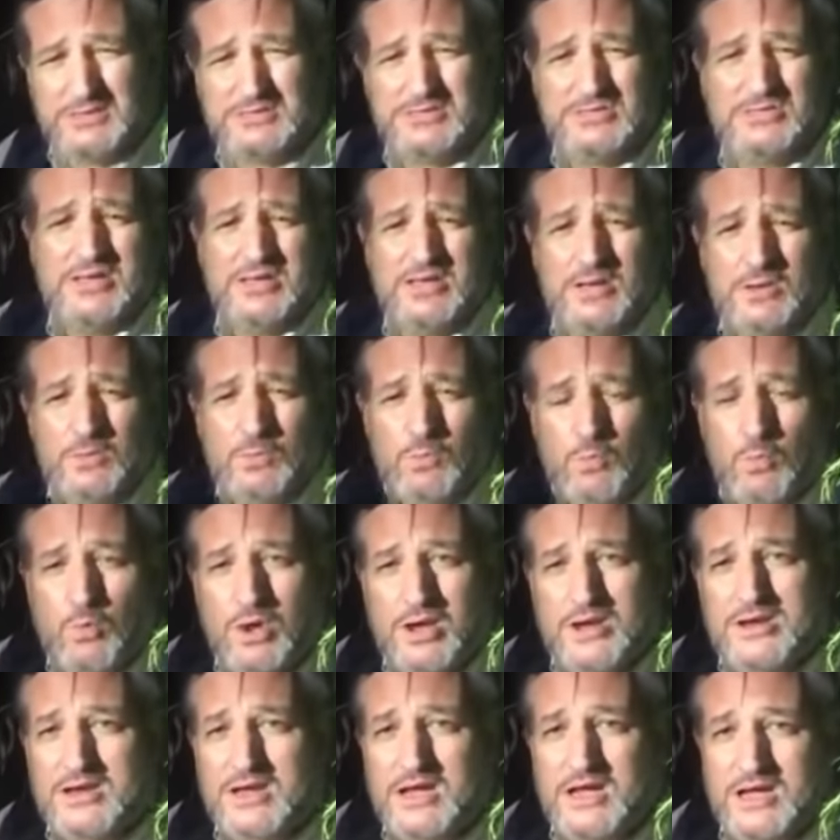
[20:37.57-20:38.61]
month,
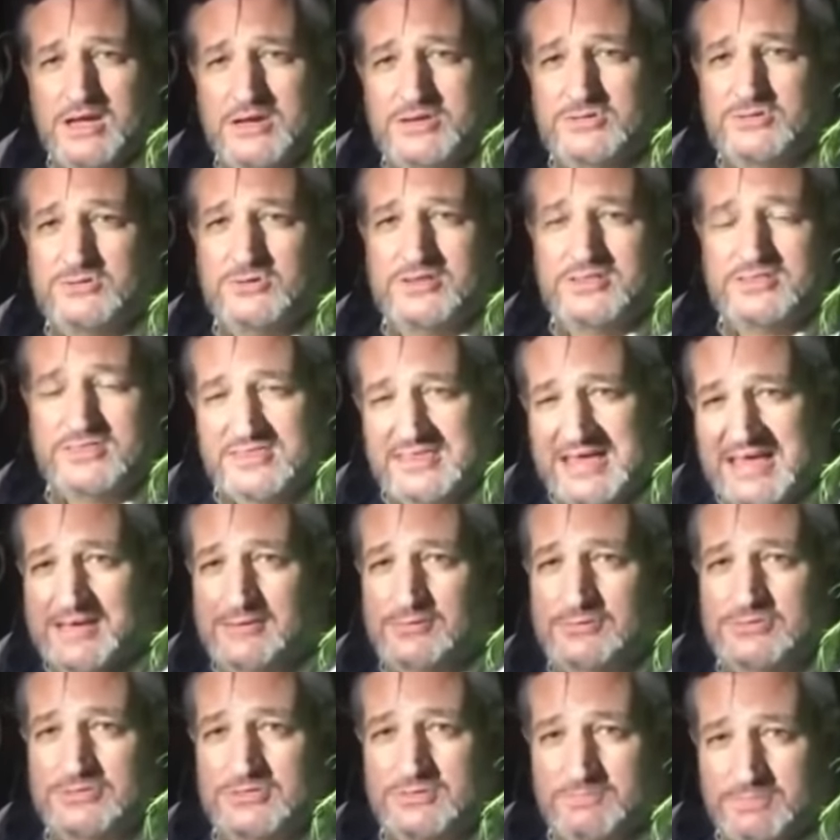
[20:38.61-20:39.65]

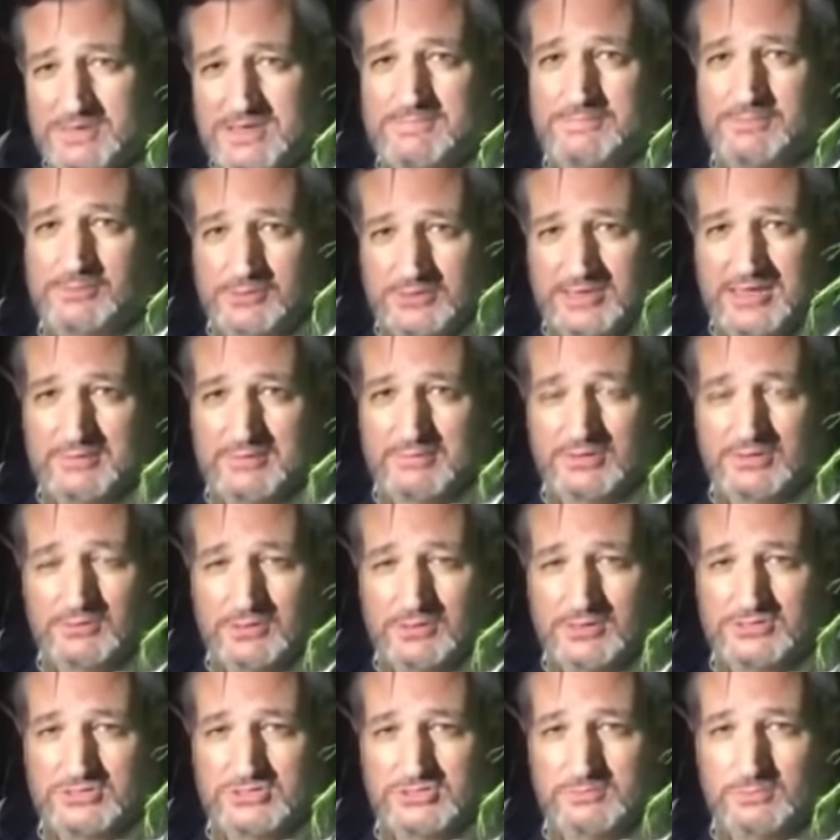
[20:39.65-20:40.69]
100,000 people came
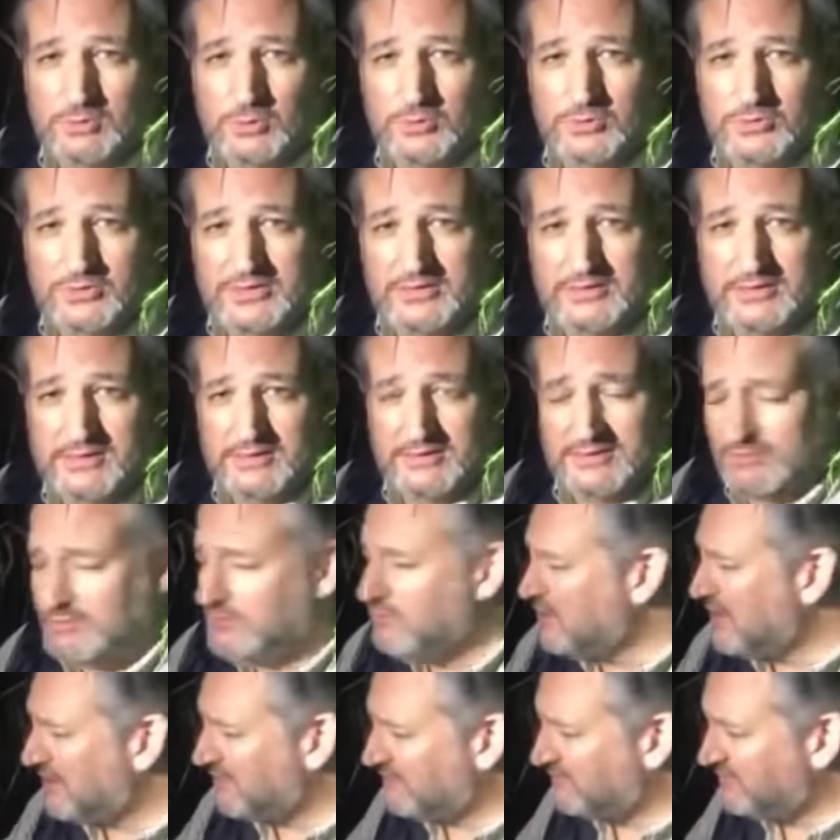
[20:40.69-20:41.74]
across the border illegally.
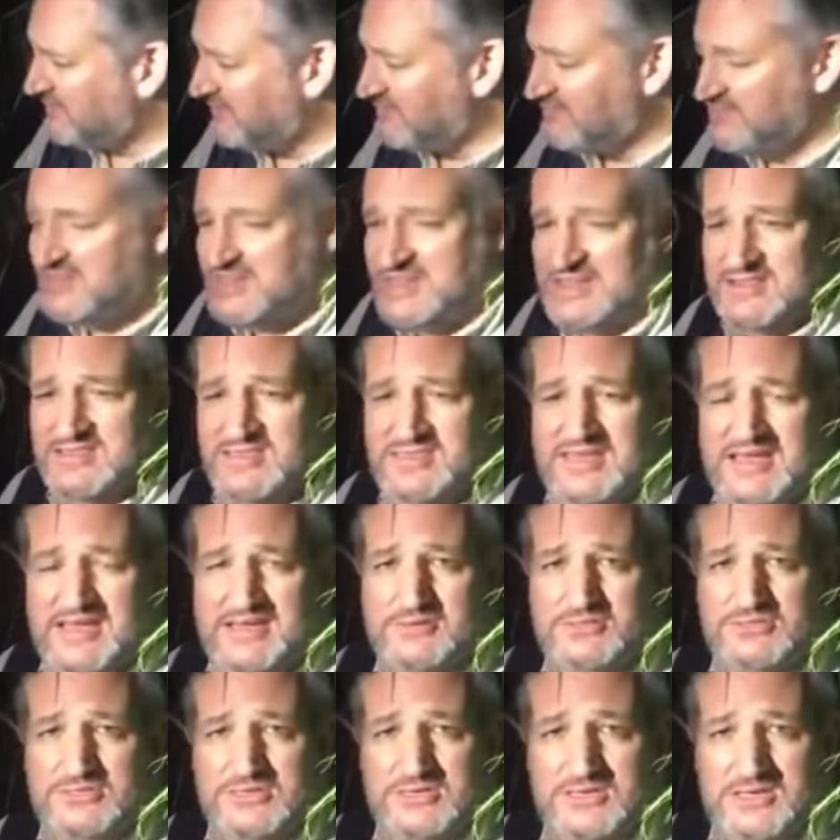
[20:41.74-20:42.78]
We've got
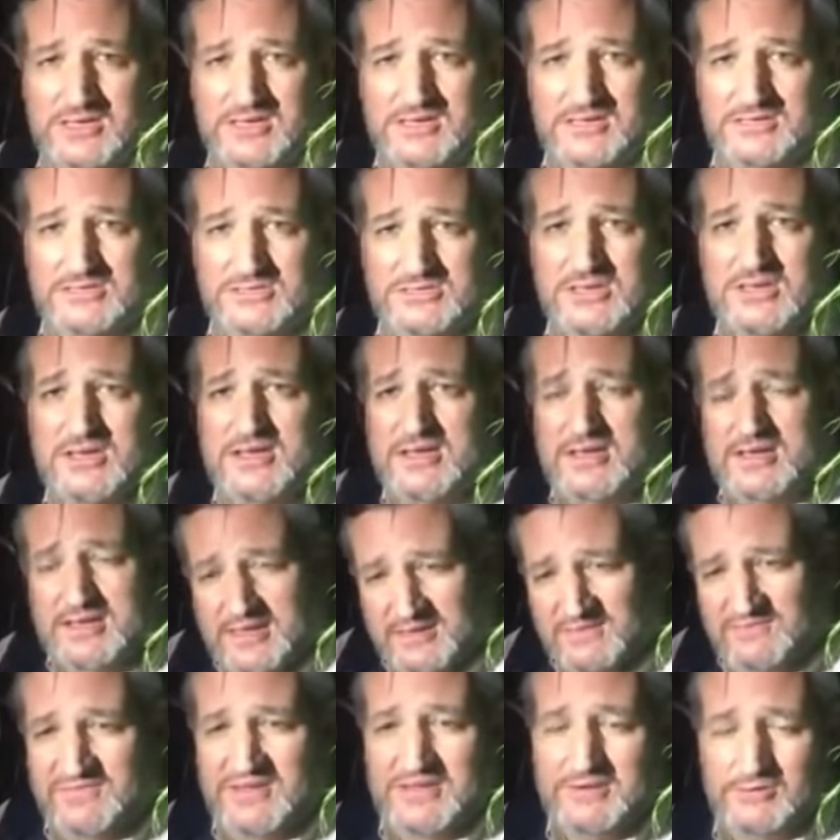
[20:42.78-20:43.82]
15,000 kids
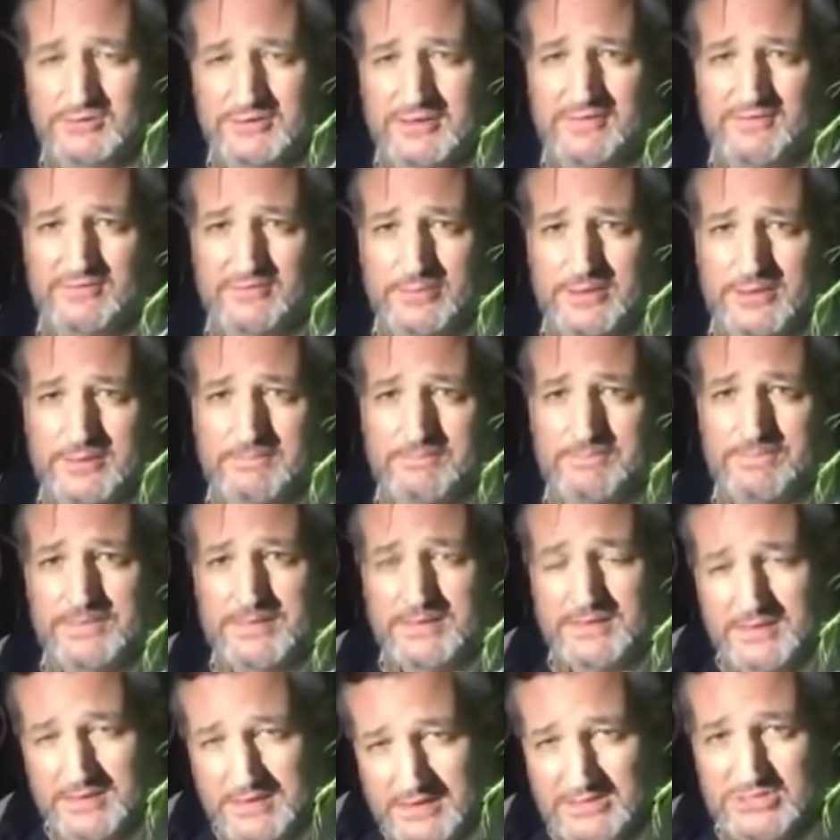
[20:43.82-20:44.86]
in federal government
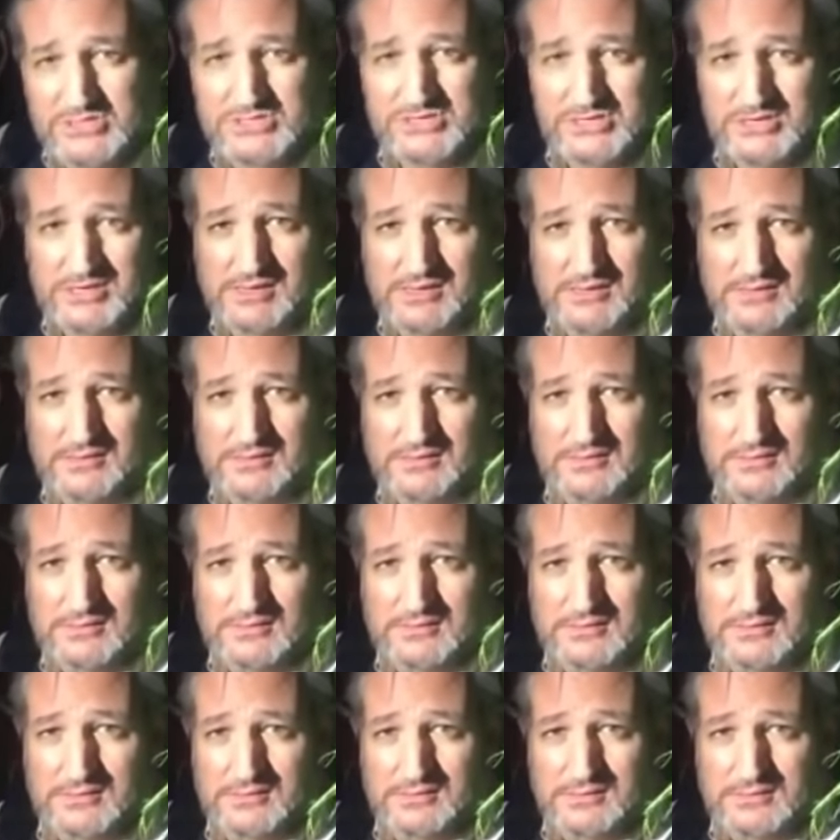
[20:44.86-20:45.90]
custody.
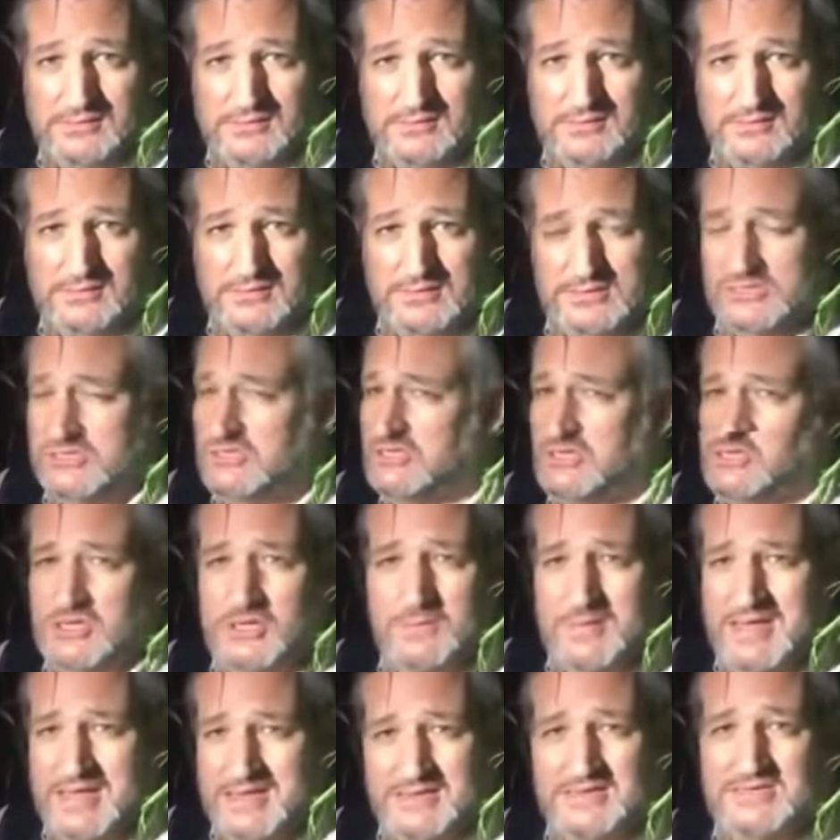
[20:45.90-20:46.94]
This is a
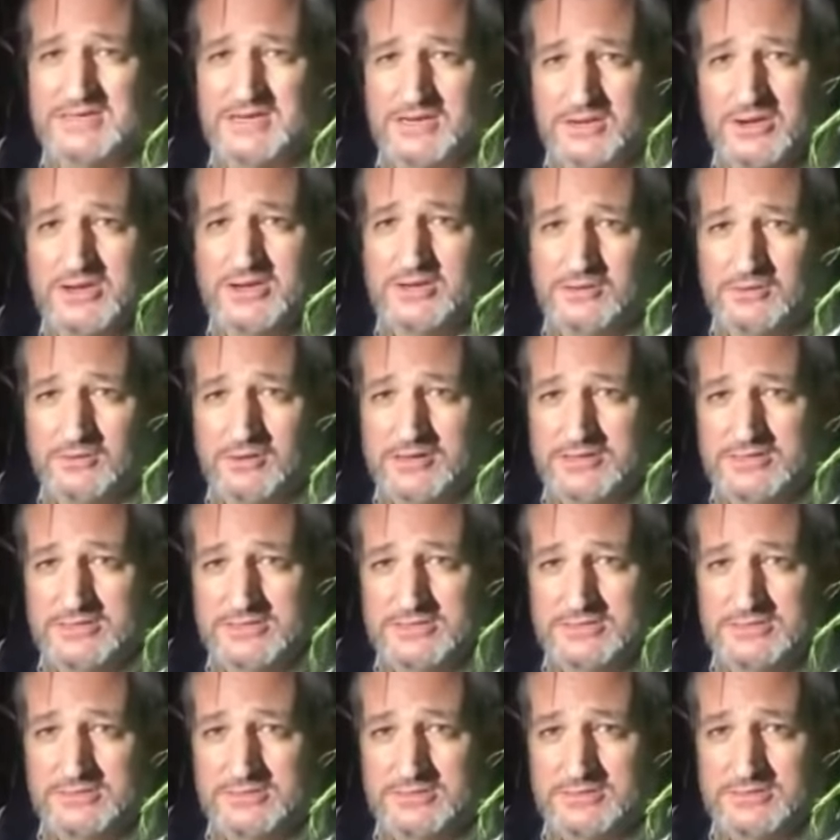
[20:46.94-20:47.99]
humanitarian
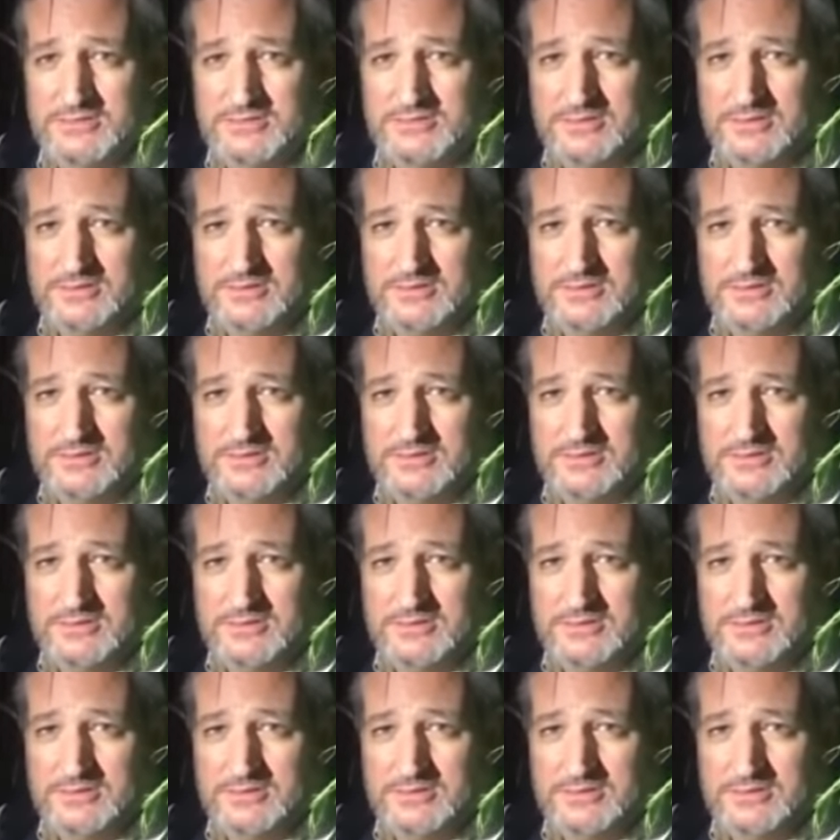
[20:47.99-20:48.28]
crisis.